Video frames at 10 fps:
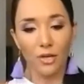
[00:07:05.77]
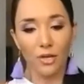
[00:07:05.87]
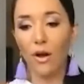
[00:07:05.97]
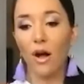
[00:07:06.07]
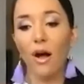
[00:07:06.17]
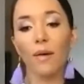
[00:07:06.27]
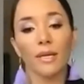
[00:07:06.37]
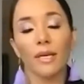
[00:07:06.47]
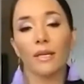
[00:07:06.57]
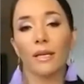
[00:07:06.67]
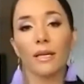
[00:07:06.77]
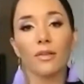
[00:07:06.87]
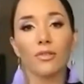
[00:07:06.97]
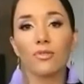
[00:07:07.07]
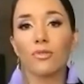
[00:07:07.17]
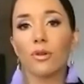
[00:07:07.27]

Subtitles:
are common. Like, there's so